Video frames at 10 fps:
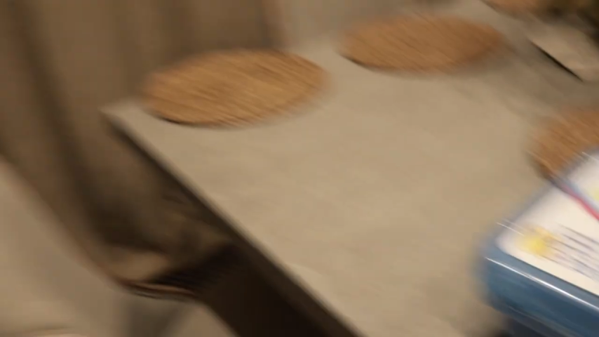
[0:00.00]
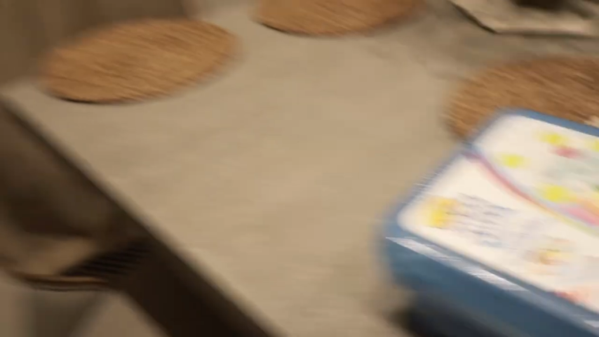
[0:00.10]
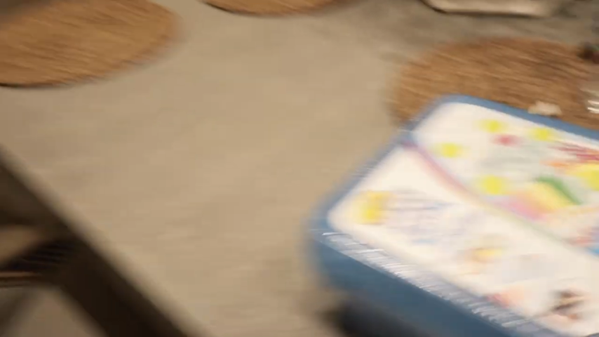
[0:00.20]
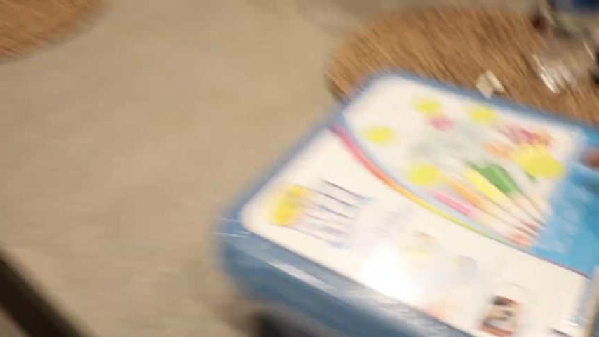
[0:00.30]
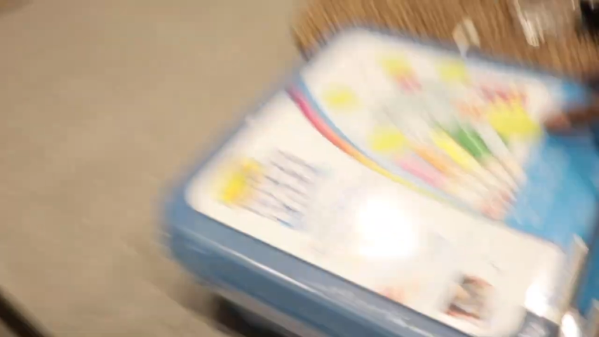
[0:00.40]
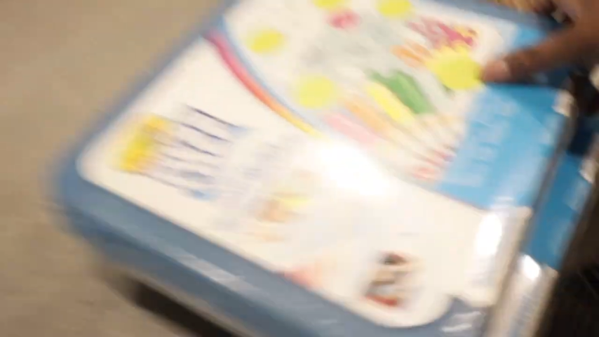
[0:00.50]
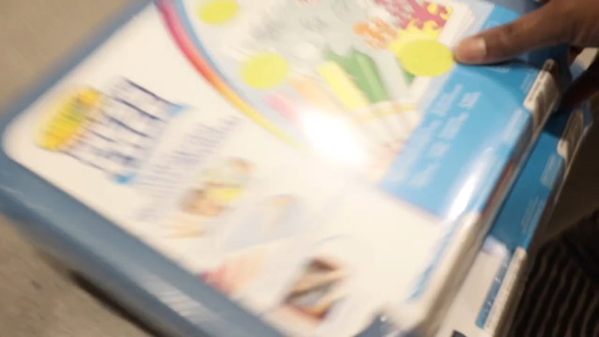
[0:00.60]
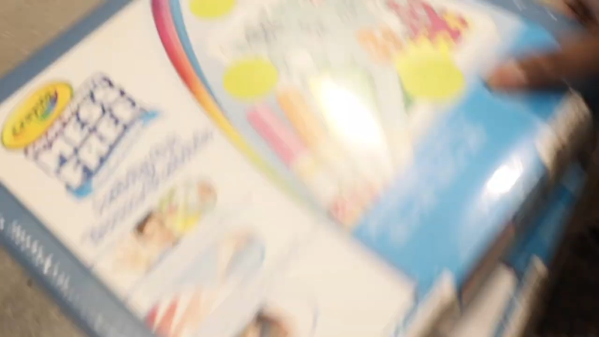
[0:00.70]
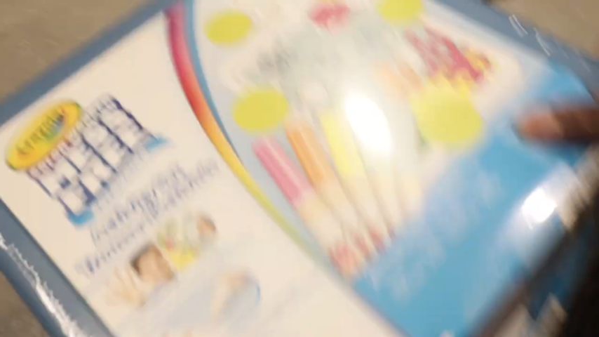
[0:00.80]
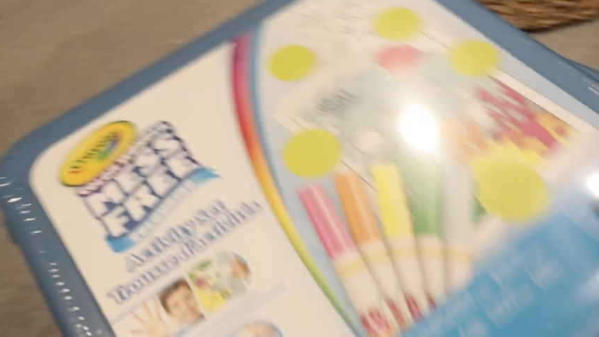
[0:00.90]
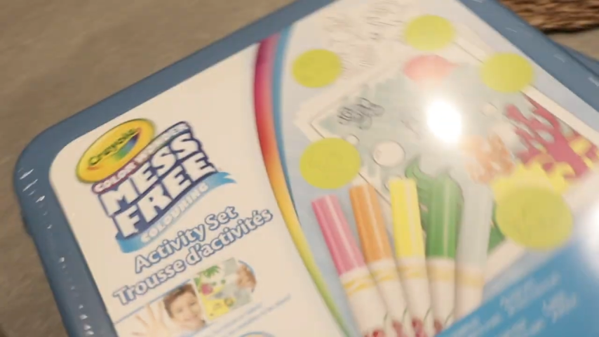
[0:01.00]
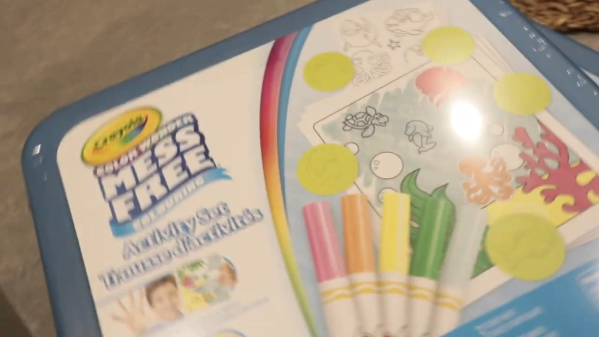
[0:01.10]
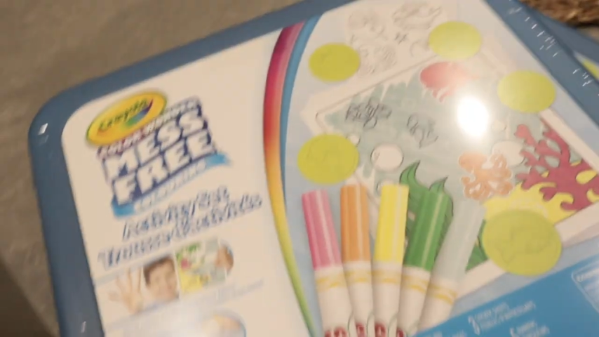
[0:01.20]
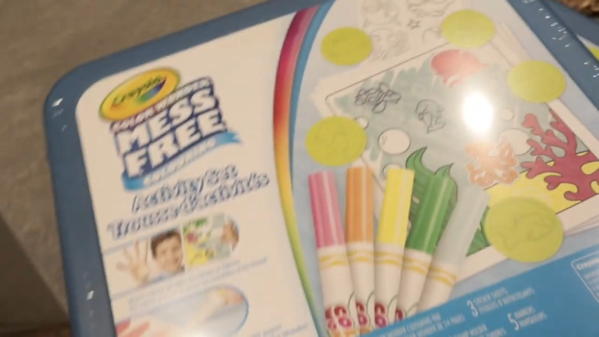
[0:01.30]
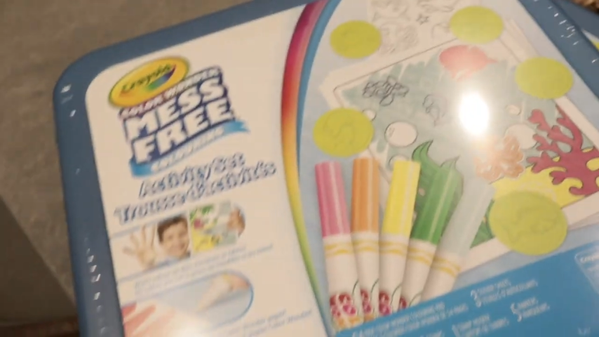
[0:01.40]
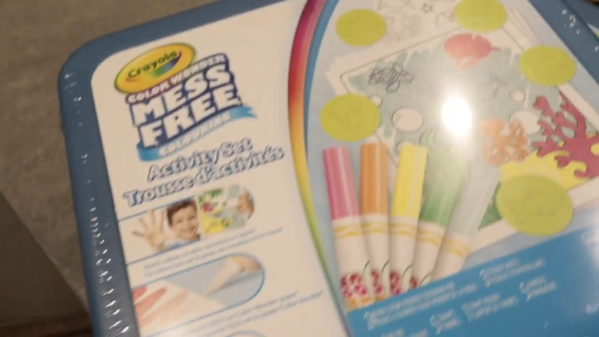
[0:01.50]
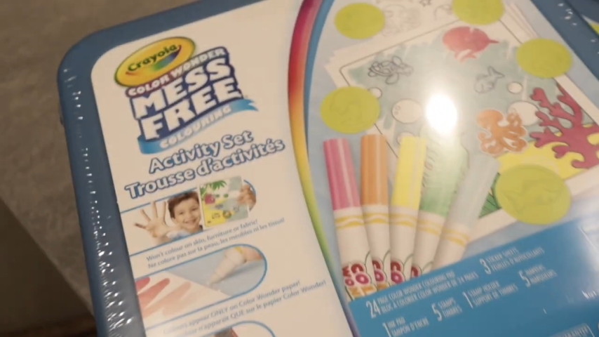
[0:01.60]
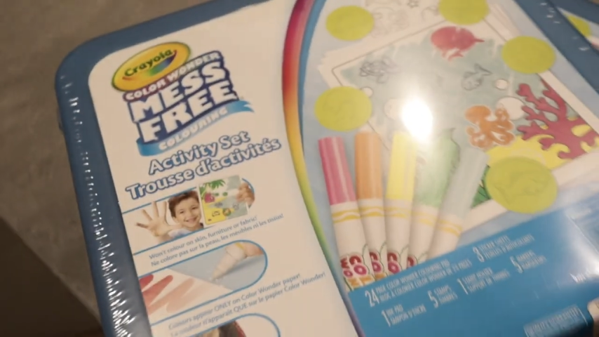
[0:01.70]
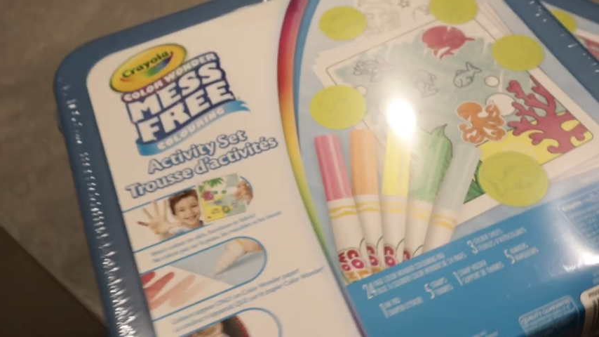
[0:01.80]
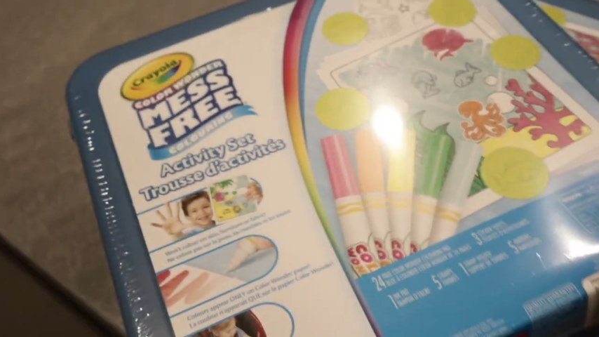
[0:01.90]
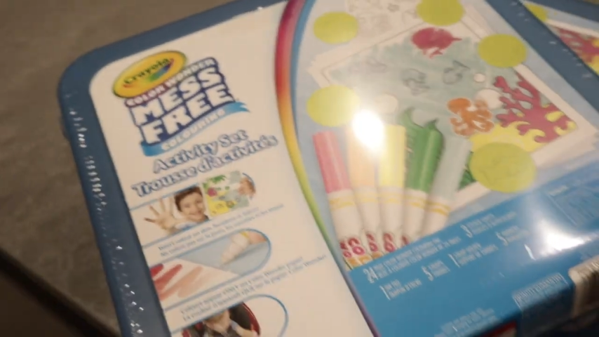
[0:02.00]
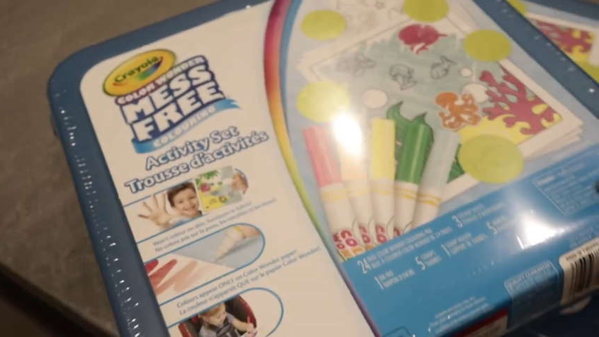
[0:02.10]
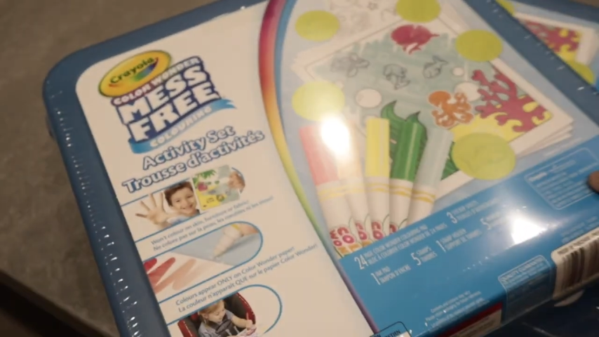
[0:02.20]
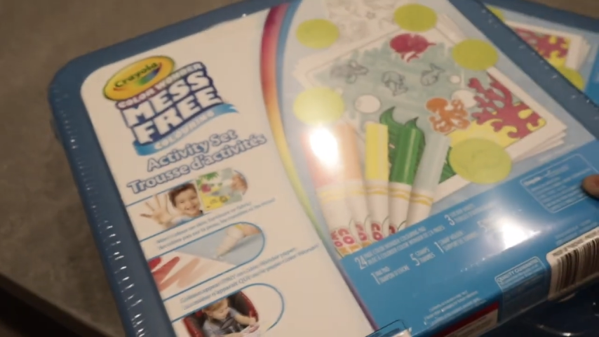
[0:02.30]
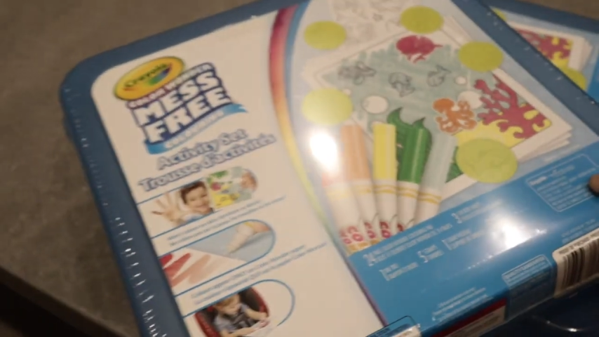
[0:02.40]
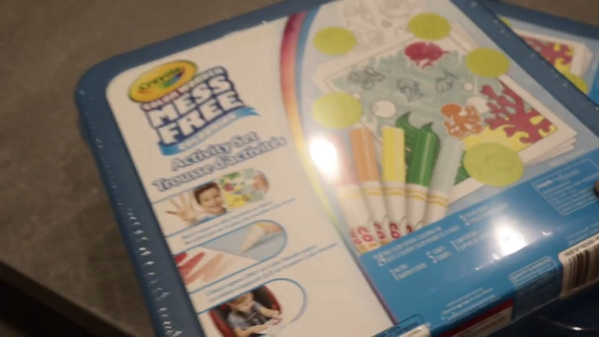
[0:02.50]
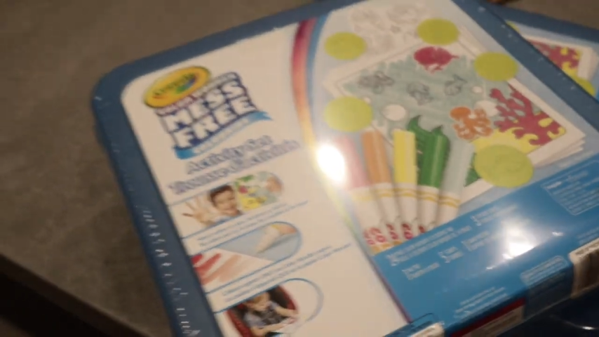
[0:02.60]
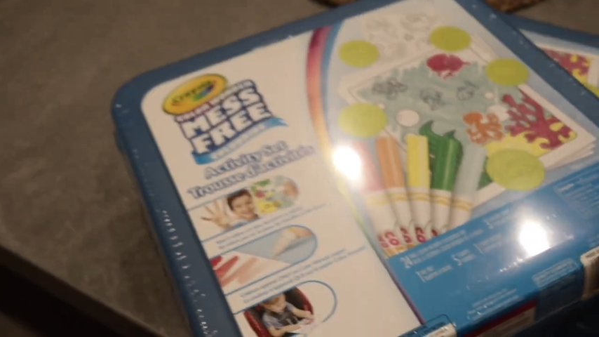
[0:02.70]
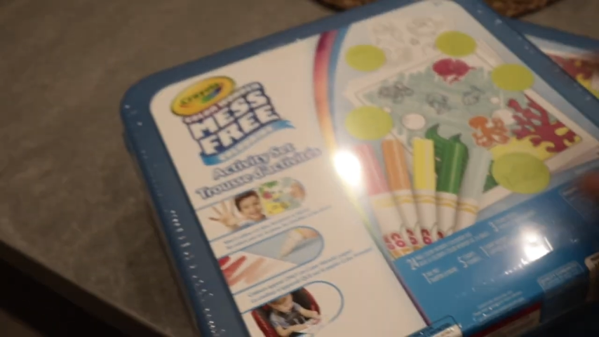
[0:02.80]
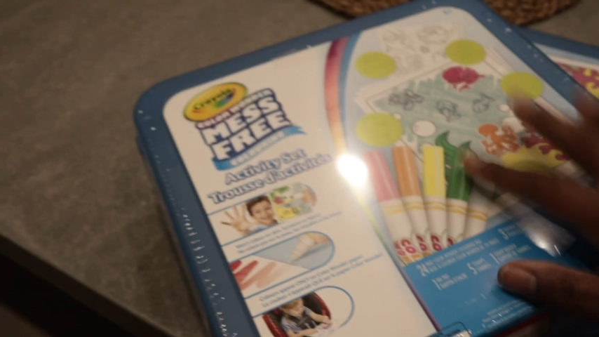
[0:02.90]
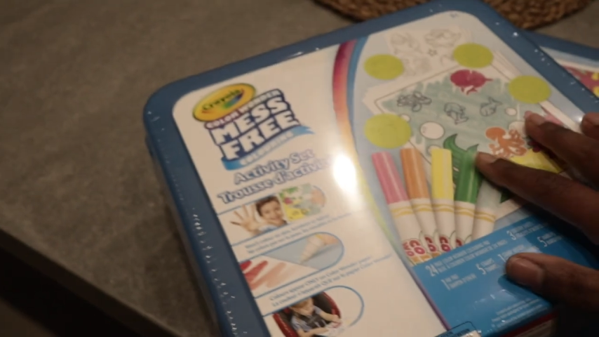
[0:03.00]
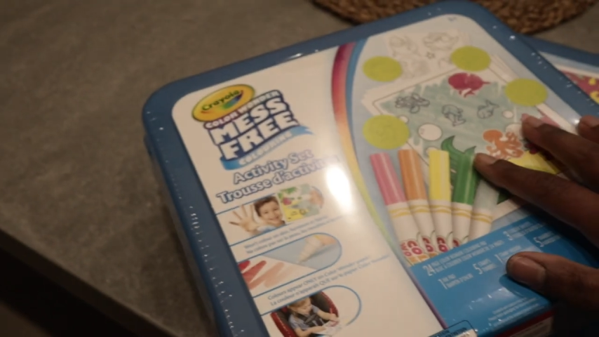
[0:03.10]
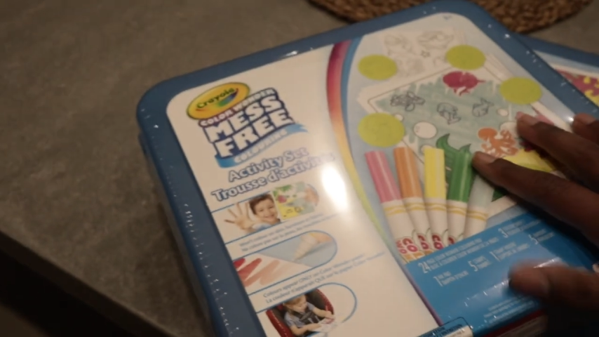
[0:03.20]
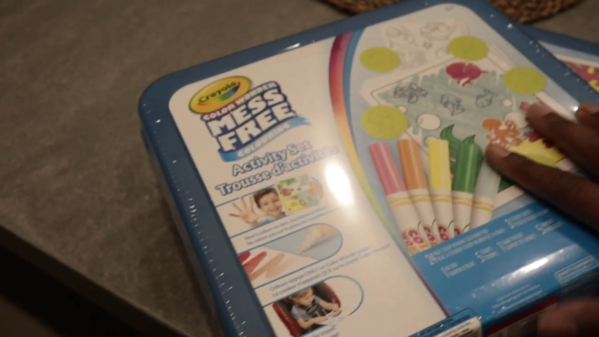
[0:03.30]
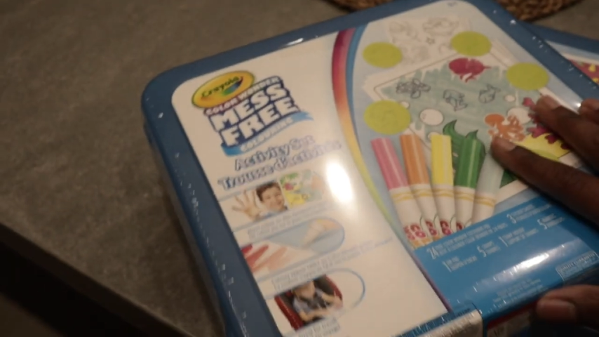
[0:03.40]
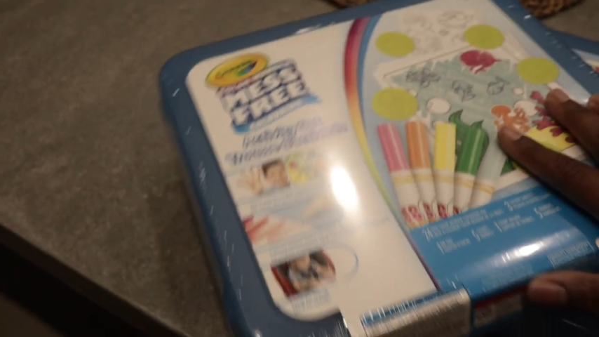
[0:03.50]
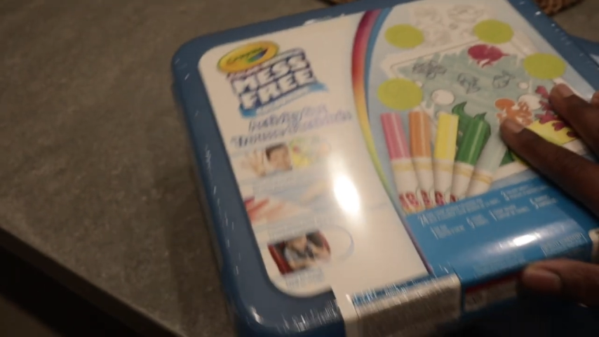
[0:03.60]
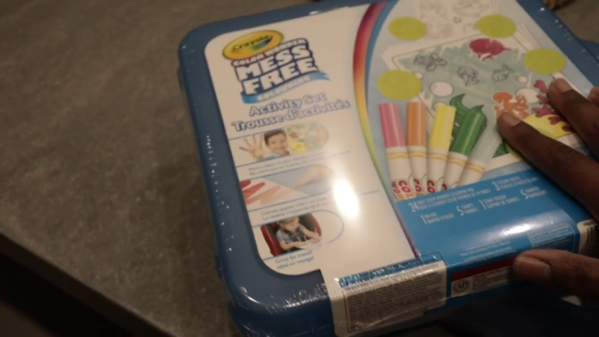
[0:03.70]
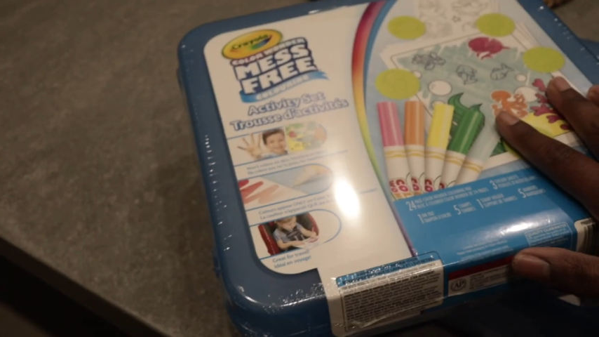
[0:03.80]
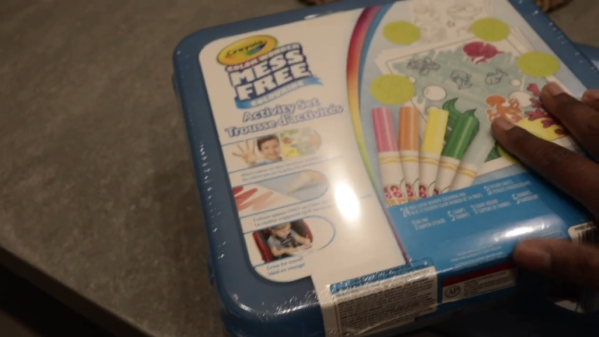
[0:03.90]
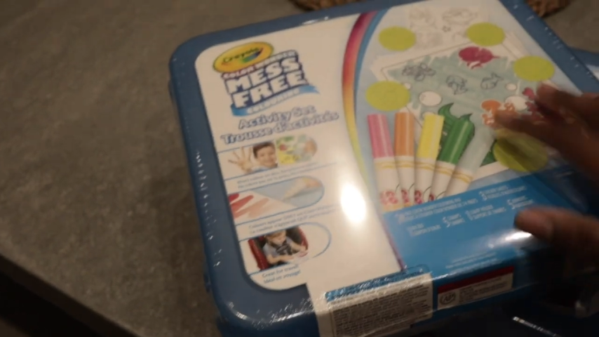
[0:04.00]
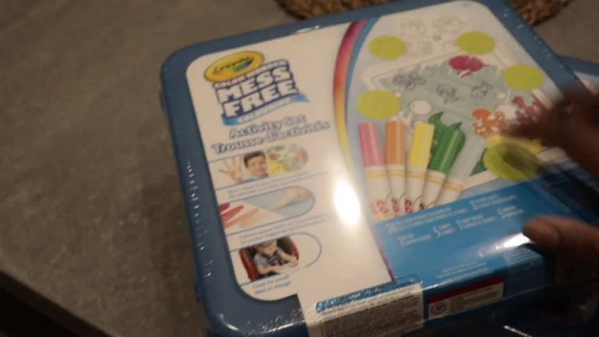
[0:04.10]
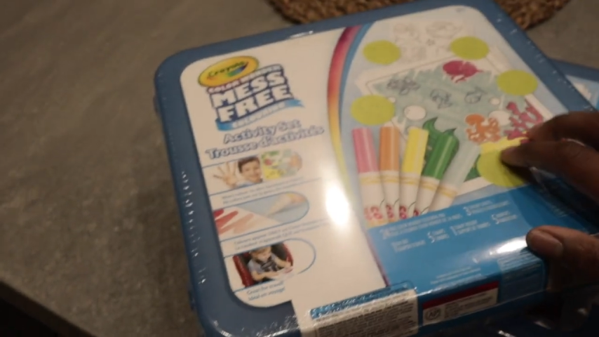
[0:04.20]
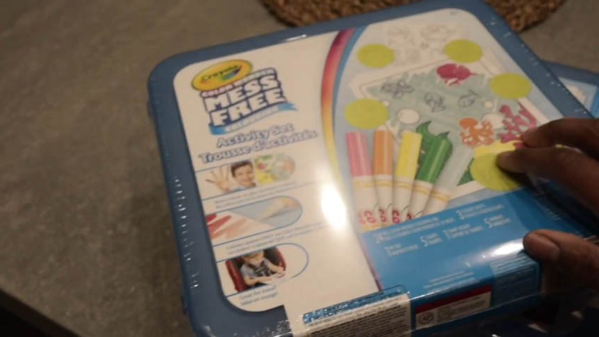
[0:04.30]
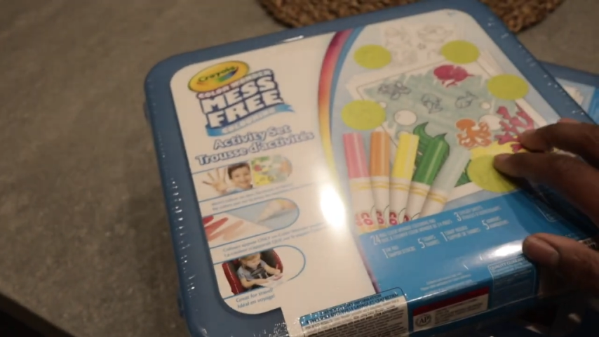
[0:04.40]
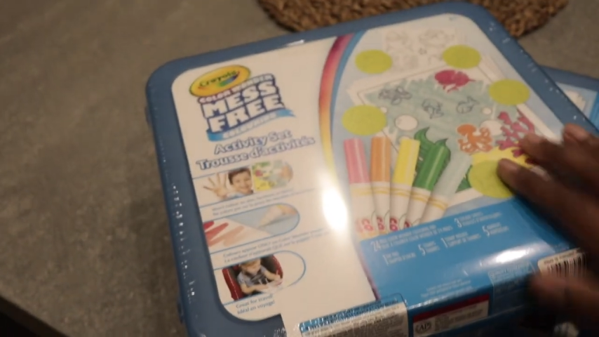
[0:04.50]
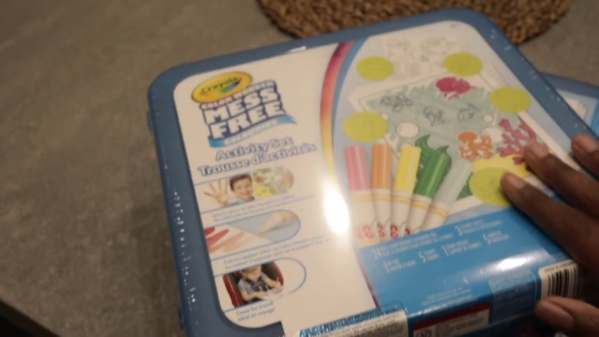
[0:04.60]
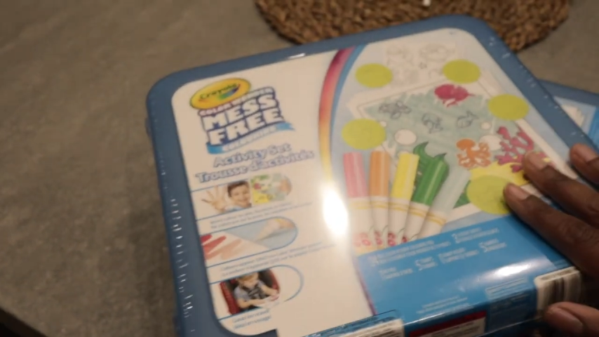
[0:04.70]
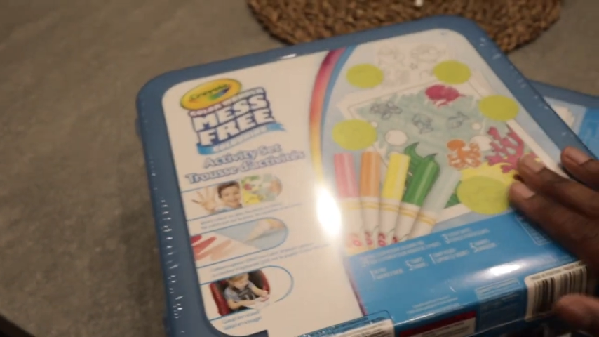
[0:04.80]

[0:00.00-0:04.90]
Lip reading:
(no speaker visible)